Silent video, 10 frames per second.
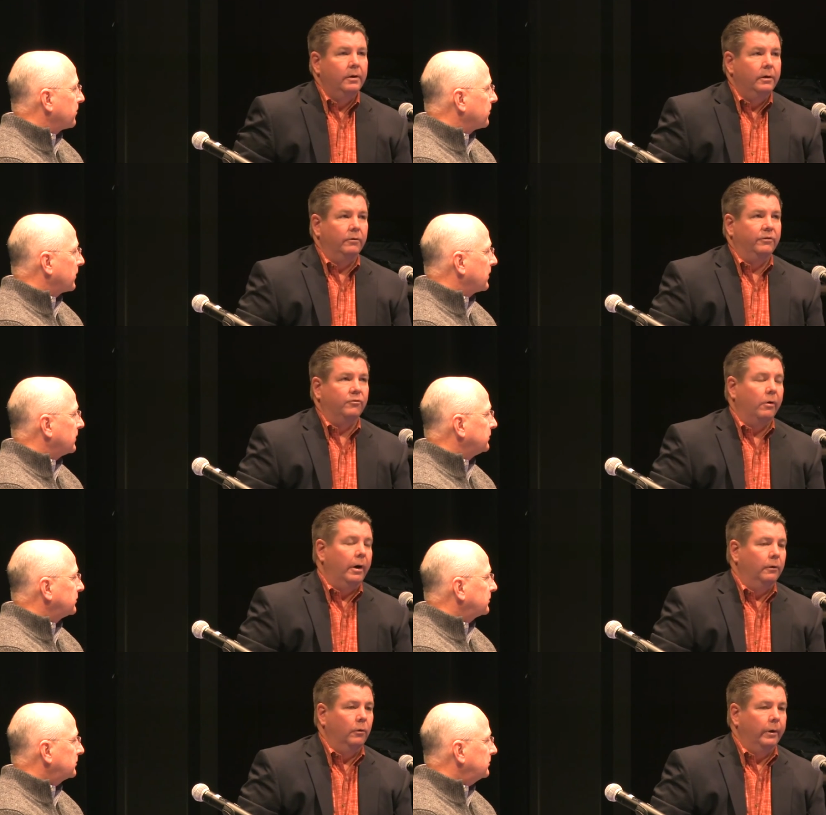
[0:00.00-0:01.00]
Speaker 1: was a
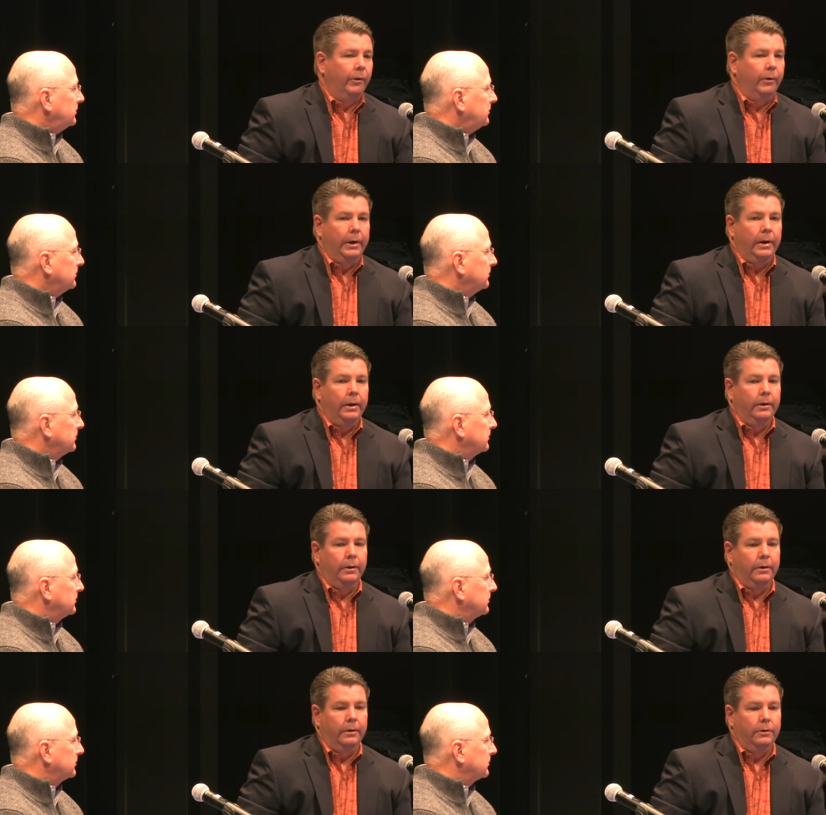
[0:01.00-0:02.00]
trial lawyer in,
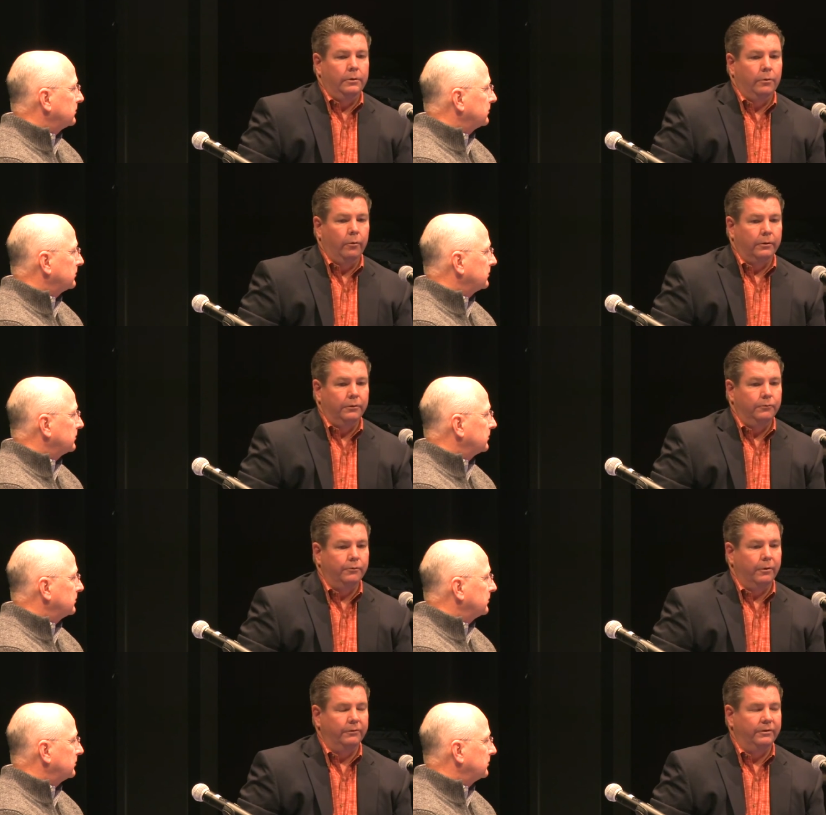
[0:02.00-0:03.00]
in Newark, New
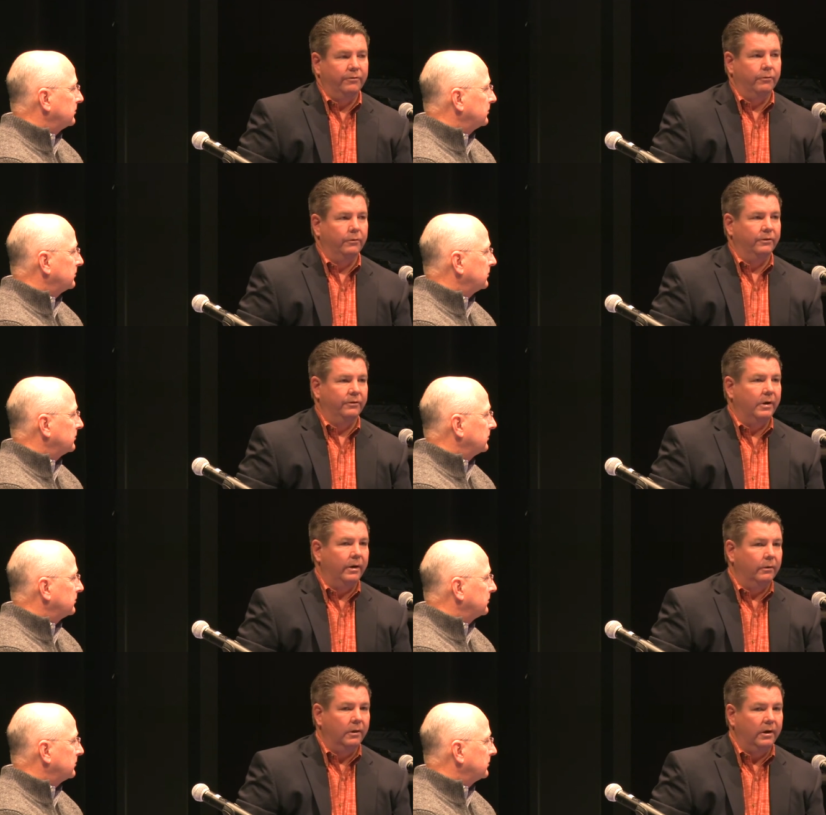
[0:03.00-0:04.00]
Jersey for his
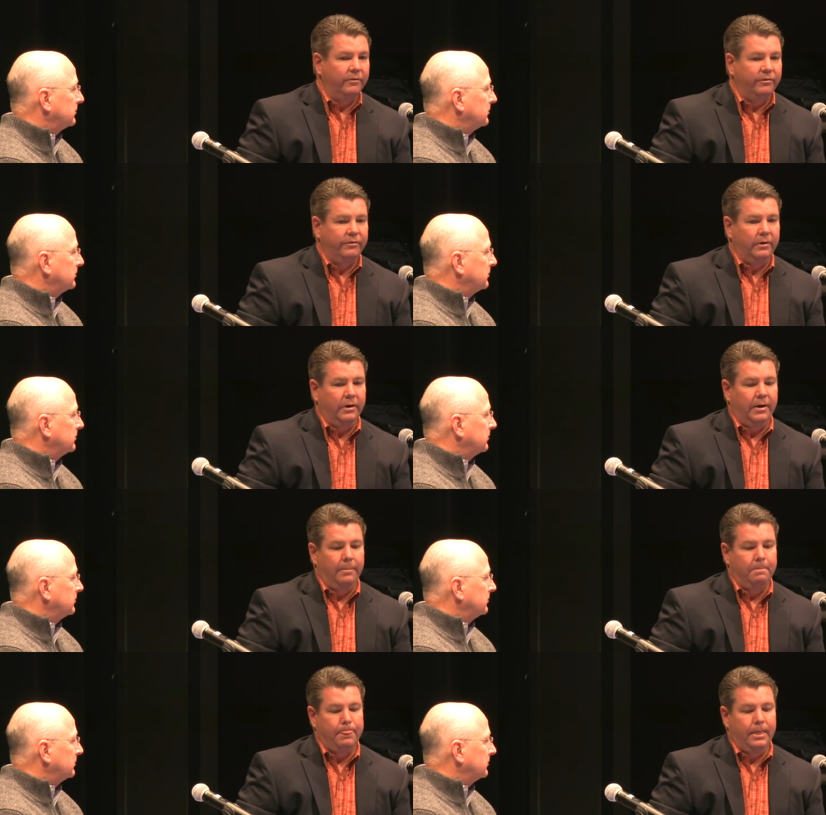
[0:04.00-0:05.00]
entire life
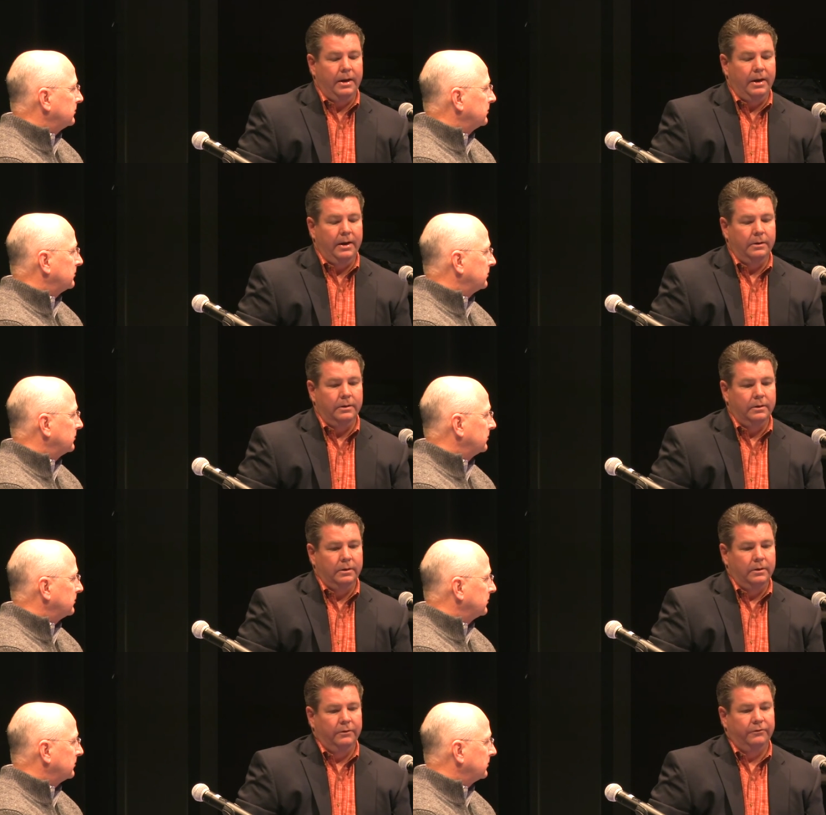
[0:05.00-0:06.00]
um, and
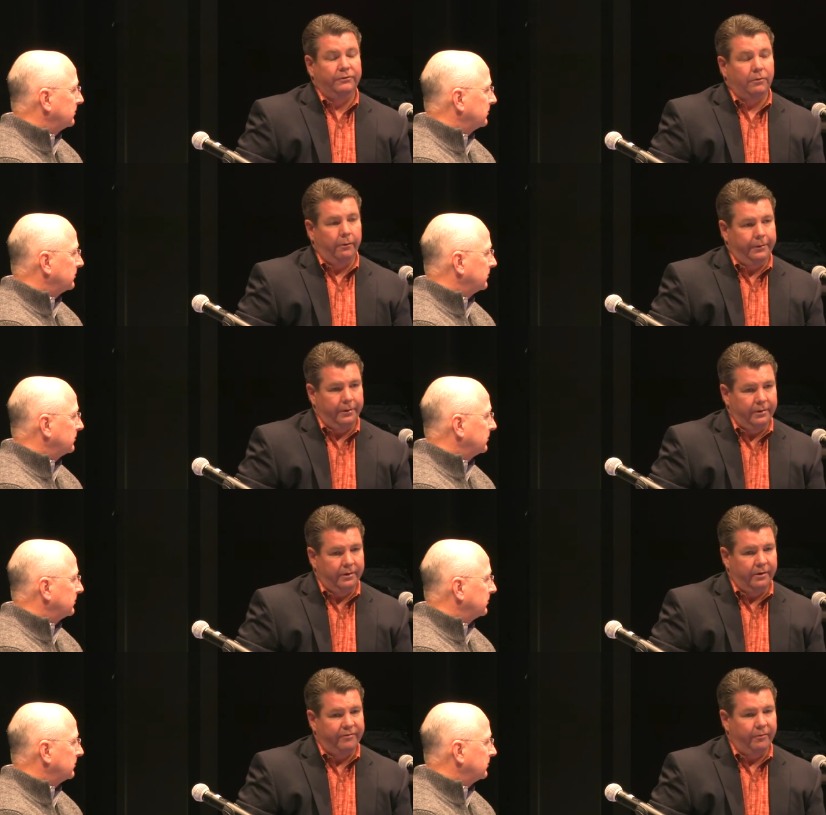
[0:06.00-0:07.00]
started
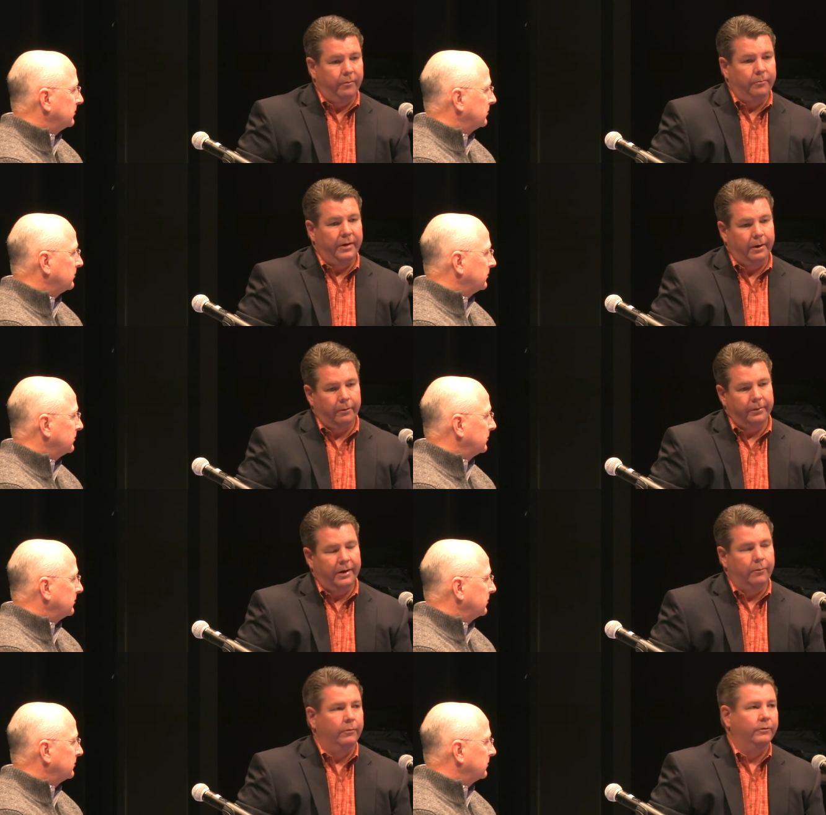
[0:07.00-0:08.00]
a firm there
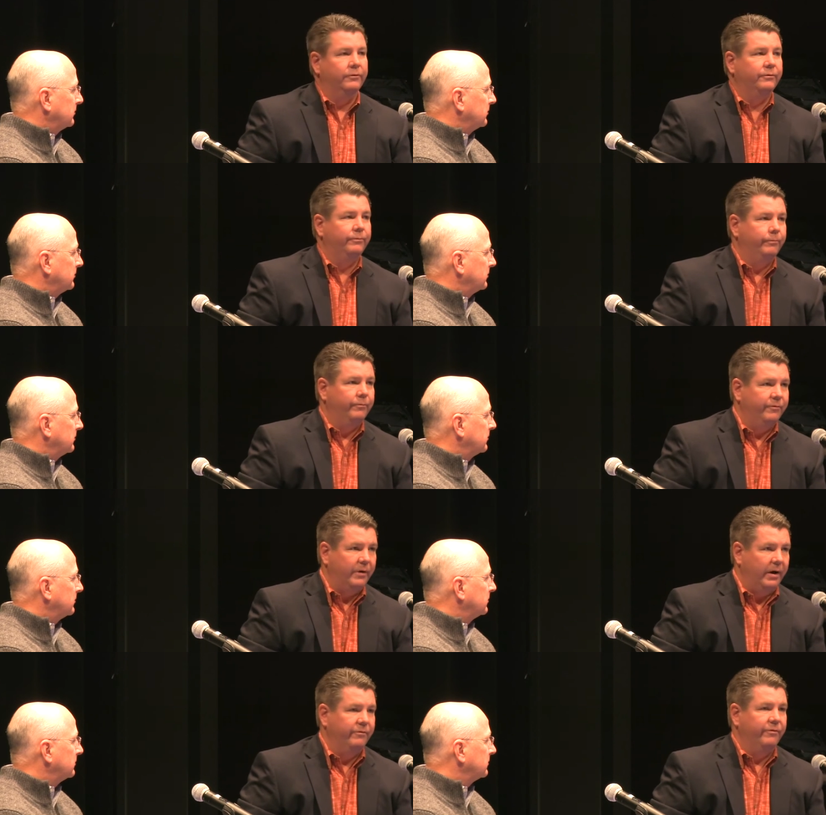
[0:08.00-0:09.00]
that was
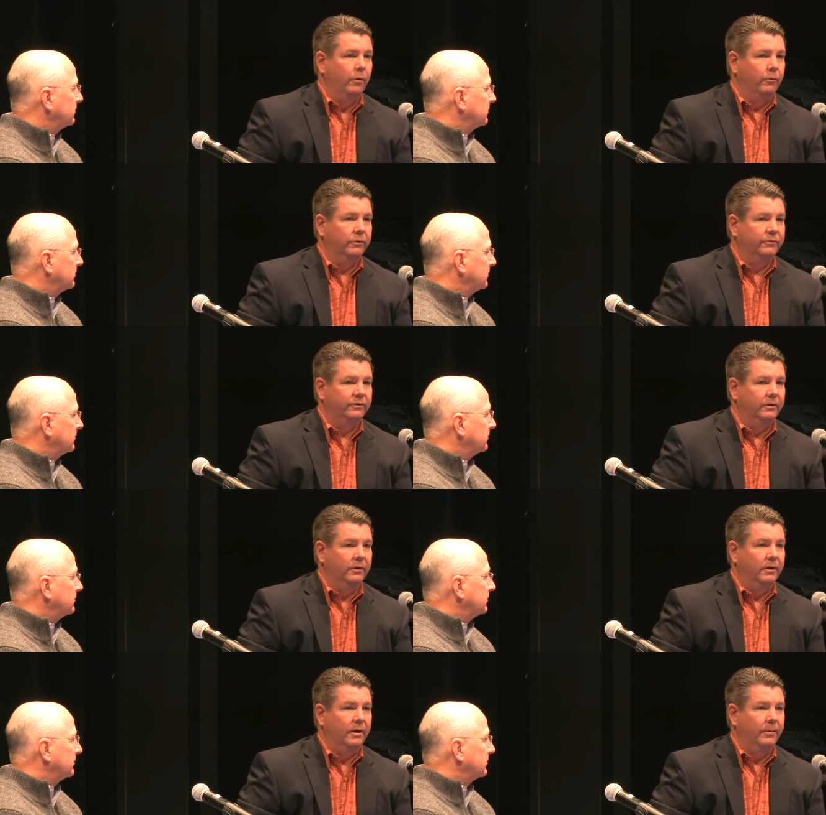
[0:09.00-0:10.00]
five folks.
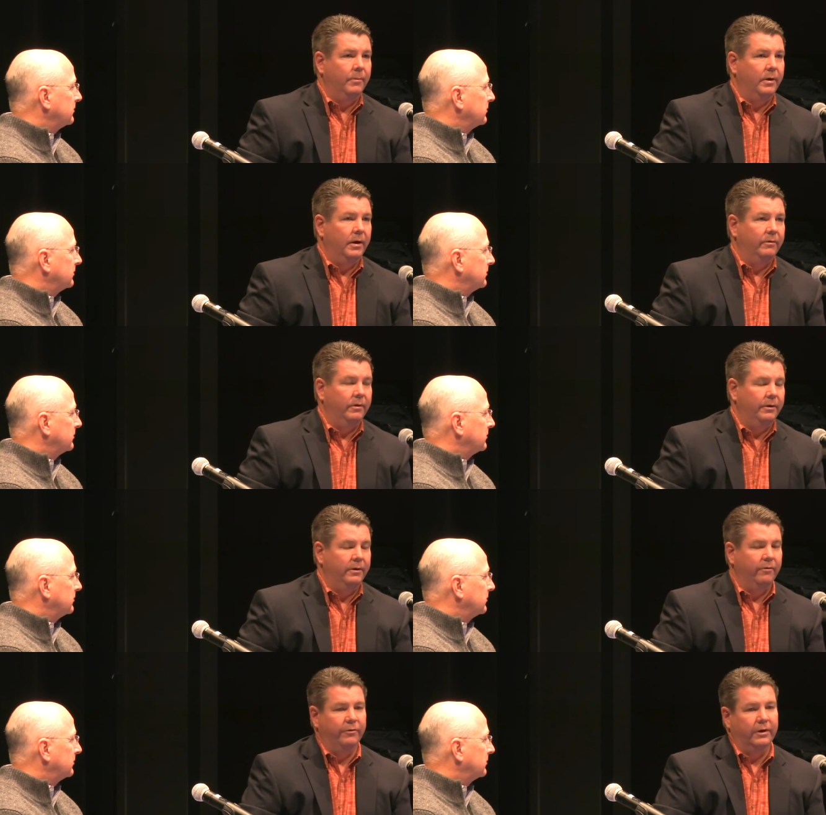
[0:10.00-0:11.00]
Um, I, i
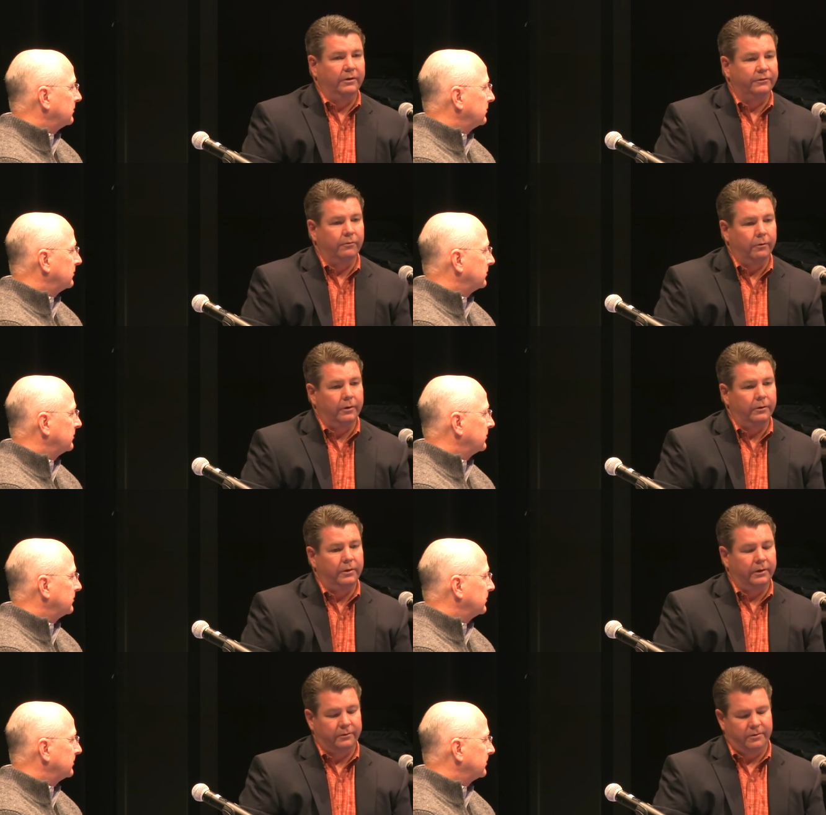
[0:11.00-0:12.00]
never forget a story.
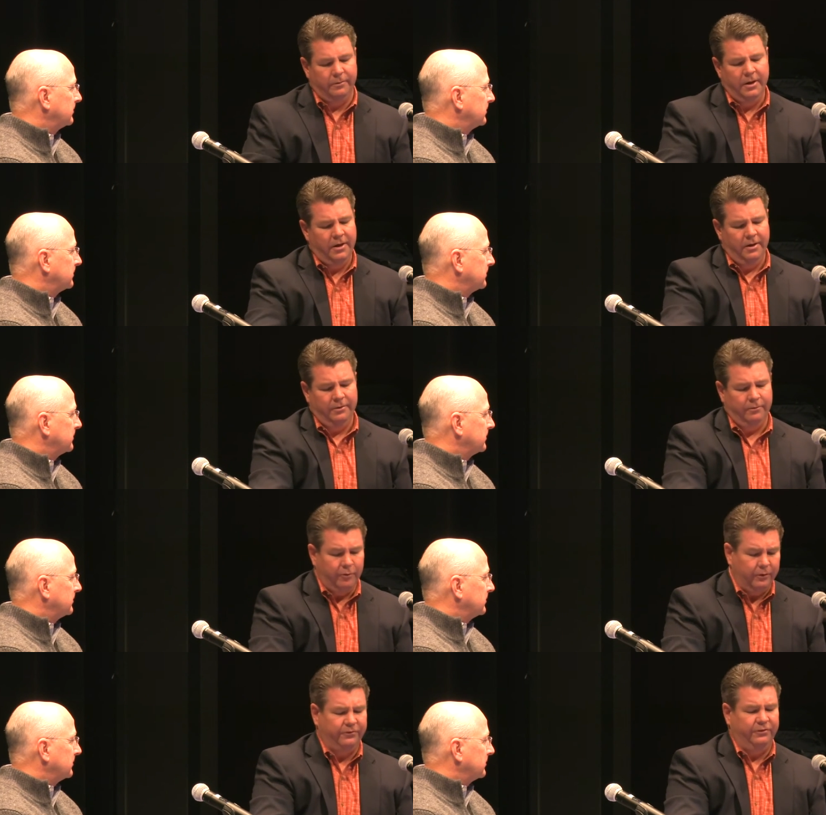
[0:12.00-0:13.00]
Like the, the
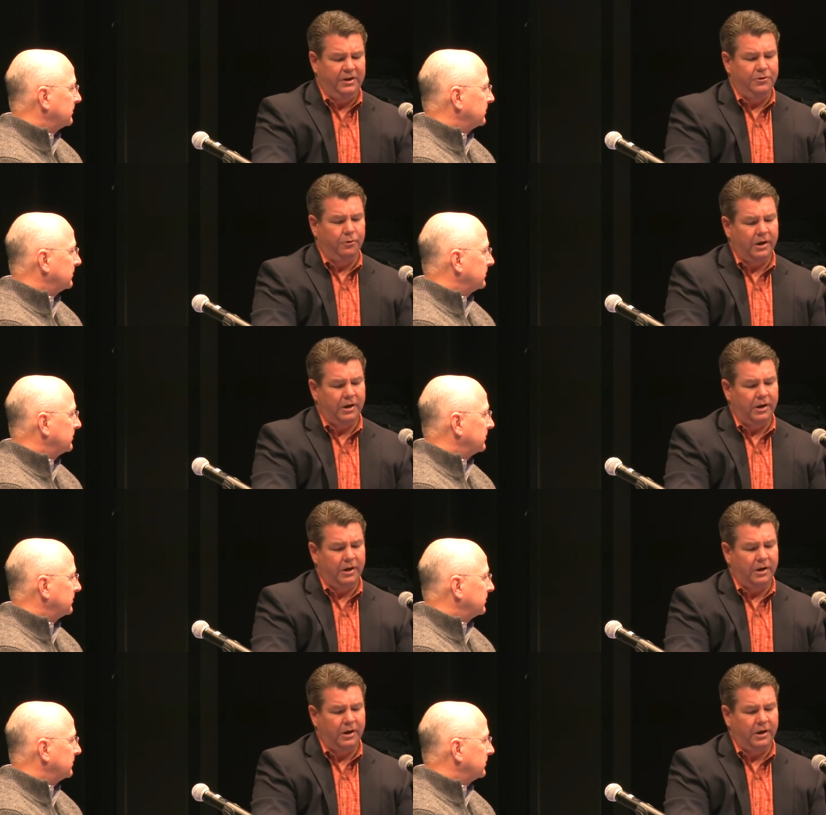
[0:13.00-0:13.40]
real senior